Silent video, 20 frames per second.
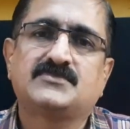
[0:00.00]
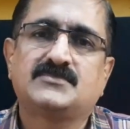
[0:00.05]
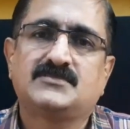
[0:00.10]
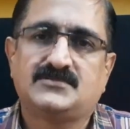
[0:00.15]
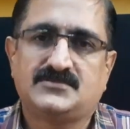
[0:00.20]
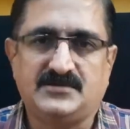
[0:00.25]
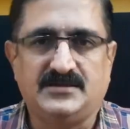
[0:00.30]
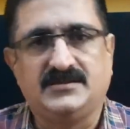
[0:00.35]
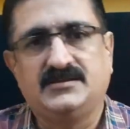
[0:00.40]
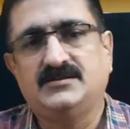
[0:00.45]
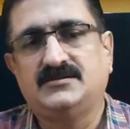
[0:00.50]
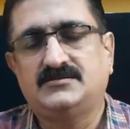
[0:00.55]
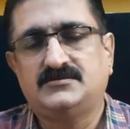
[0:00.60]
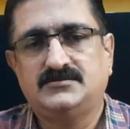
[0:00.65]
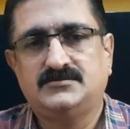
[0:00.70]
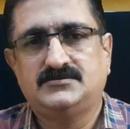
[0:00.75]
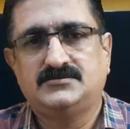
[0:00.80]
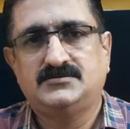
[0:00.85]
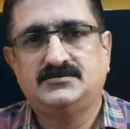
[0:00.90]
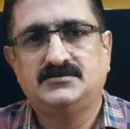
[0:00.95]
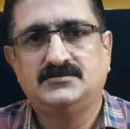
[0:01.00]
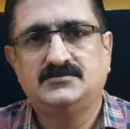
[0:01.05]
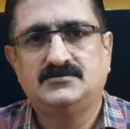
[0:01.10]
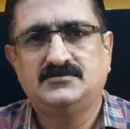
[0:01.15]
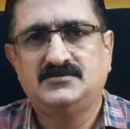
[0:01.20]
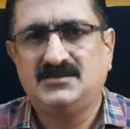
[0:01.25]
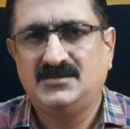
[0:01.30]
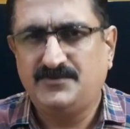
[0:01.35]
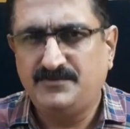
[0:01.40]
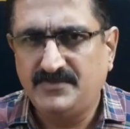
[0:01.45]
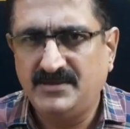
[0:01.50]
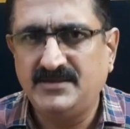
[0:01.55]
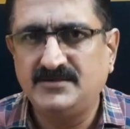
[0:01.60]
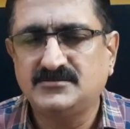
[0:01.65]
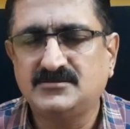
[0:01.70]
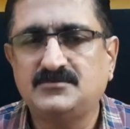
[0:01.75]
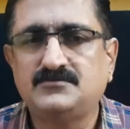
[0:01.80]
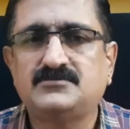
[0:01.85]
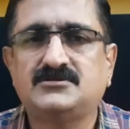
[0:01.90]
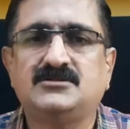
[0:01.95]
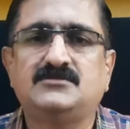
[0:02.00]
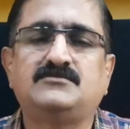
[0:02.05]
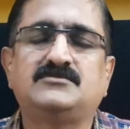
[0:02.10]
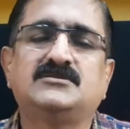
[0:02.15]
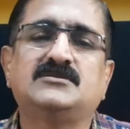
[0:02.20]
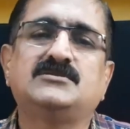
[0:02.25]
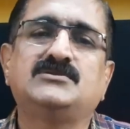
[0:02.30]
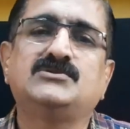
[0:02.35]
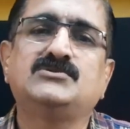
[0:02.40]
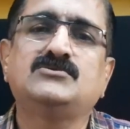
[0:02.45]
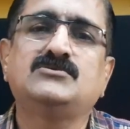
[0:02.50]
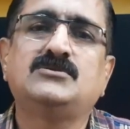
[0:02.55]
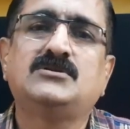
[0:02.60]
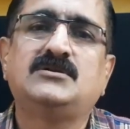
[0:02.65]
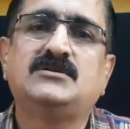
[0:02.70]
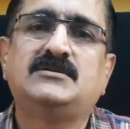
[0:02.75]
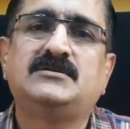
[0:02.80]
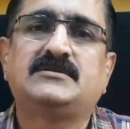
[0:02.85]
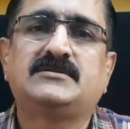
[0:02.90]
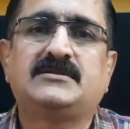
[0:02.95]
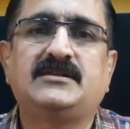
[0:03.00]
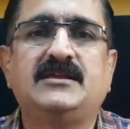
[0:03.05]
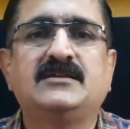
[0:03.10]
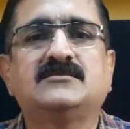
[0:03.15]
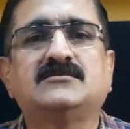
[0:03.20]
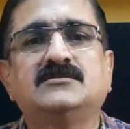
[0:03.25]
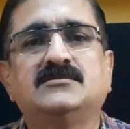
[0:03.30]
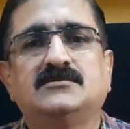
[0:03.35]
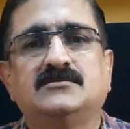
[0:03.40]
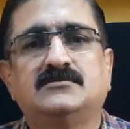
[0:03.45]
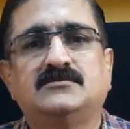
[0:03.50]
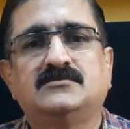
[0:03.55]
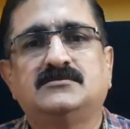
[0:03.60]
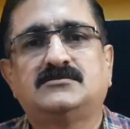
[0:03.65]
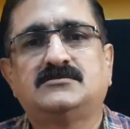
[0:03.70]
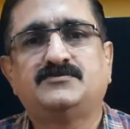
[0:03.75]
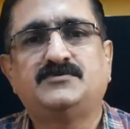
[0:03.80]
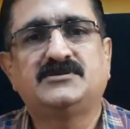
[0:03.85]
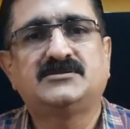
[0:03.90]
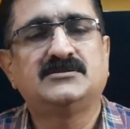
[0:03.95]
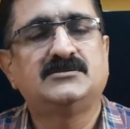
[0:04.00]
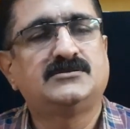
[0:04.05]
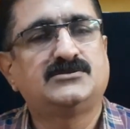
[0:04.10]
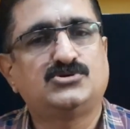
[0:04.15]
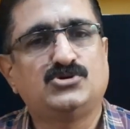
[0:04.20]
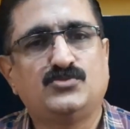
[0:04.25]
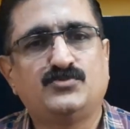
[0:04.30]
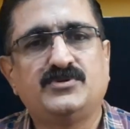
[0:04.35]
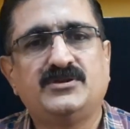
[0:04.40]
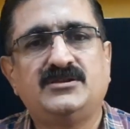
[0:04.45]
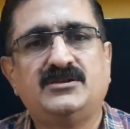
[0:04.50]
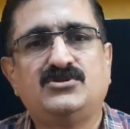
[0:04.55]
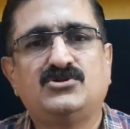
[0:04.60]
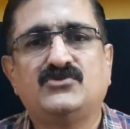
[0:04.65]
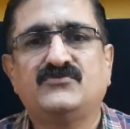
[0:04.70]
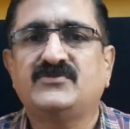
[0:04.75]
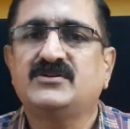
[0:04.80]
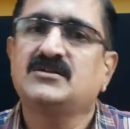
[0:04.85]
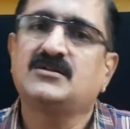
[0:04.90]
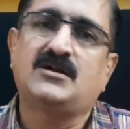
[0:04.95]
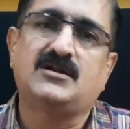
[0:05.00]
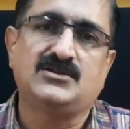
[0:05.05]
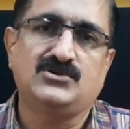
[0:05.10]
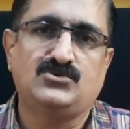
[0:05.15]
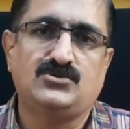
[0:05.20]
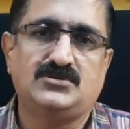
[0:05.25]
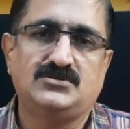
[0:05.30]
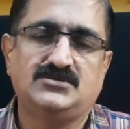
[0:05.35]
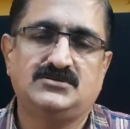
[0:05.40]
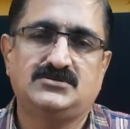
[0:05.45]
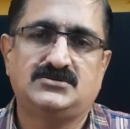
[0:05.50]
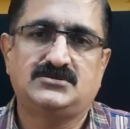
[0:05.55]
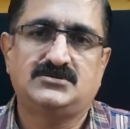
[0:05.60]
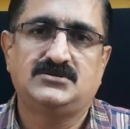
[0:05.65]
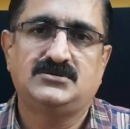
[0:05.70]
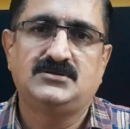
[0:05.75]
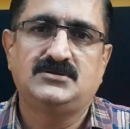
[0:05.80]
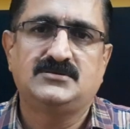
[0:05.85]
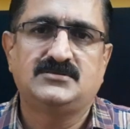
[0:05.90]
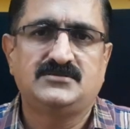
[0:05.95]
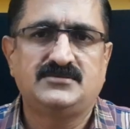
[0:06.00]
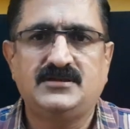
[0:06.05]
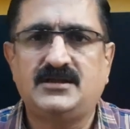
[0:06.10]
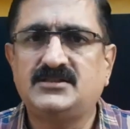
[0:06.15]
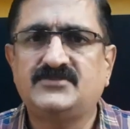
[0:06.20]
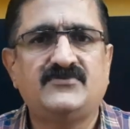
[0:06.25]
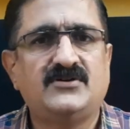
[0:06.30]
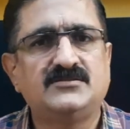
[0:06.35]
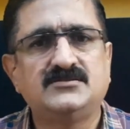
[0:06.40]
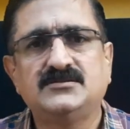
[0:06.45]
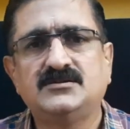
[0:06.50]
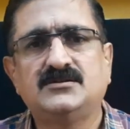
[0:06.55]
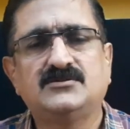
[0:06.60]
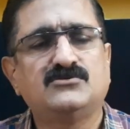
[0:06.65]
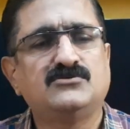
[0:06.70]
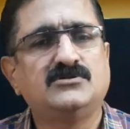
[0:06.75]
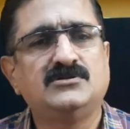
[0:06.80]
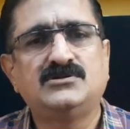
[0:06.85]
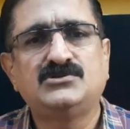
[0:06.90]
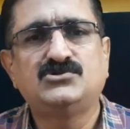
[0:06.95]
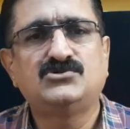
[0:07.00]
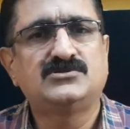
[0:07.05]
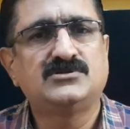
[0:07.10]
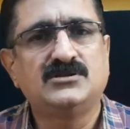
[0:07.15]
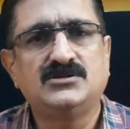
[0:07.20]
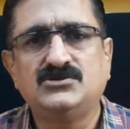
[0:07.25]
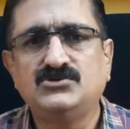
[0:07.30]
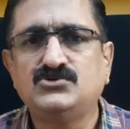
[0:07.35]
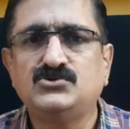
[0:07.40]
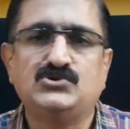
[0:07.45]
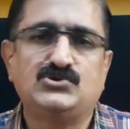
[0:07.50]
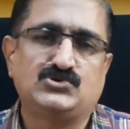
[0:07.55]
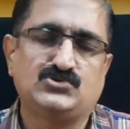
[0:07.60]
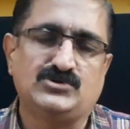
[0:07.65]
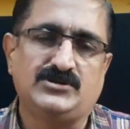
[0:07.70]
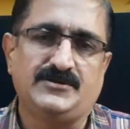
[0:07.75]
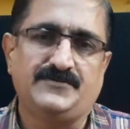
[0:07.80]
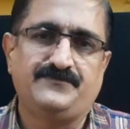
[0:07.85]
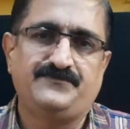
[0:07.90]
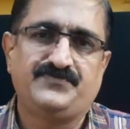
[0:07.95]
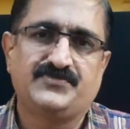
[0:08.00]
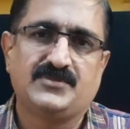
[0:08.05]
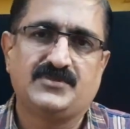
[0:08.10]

psychiatrist. They may sometimes tell you take the specialist opinion of a cardiologist. That's what they are going to tell you usually.